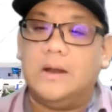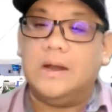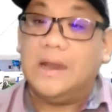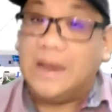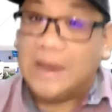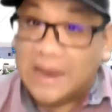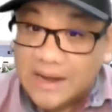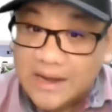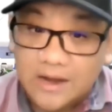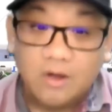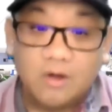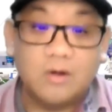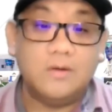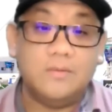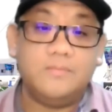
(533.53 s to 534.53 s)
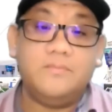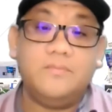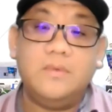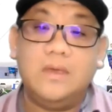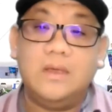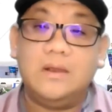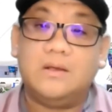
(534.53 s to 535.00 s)
learn it all.
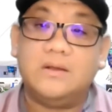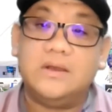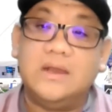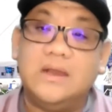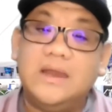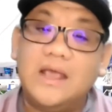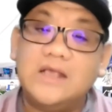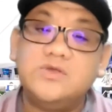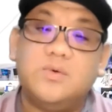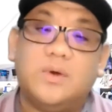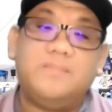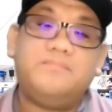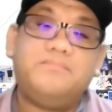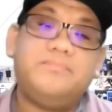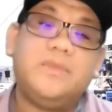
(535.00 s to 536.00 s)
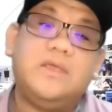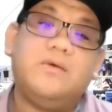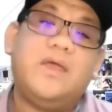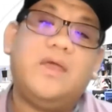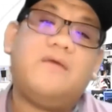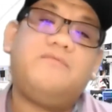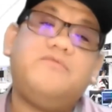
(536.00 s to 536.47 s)
Now, the next one, you
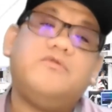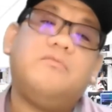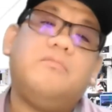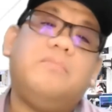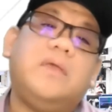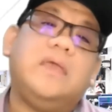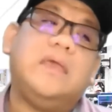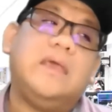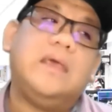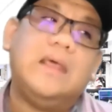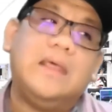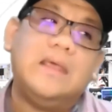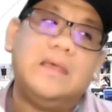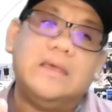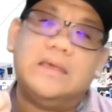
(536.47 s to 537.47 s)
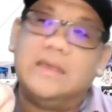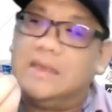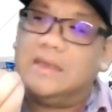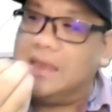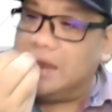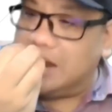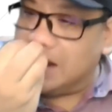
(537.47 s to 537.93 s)
have to be
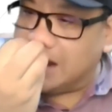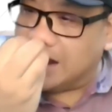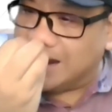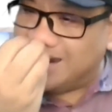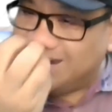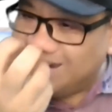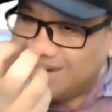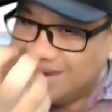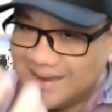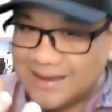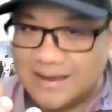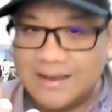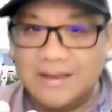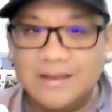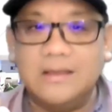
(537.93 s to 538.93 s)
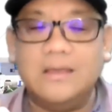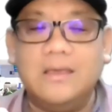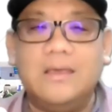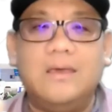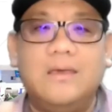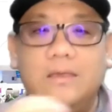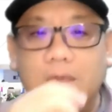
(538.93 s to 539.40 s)
clear.
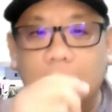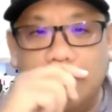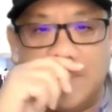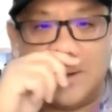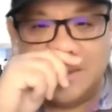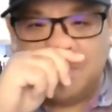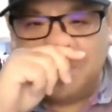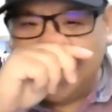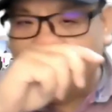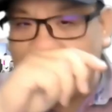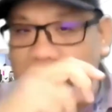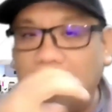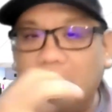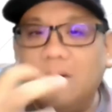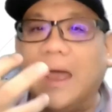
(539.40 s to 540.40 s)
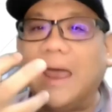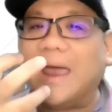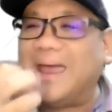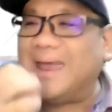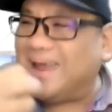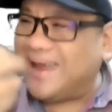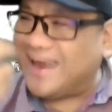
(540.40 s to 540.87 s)
You must bring about
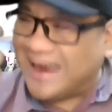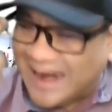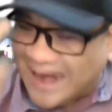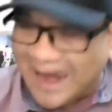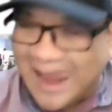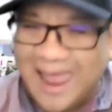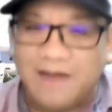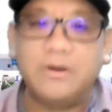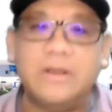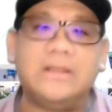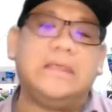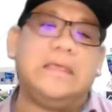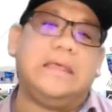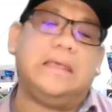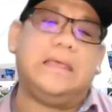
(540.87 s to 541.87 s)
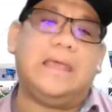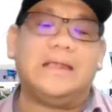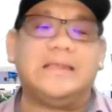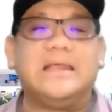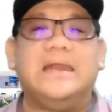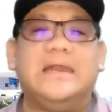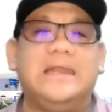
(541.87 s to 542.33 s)
clarity.
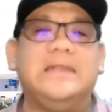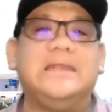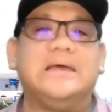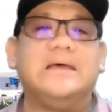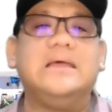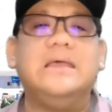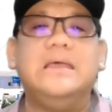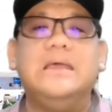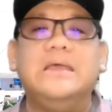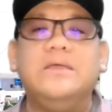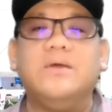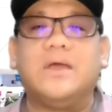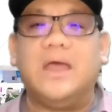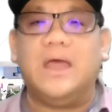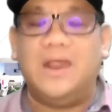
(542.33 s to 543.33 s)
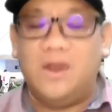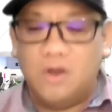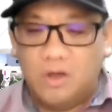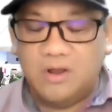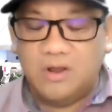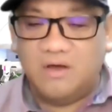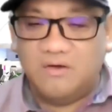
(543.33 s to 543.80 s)
As a leader, you cannot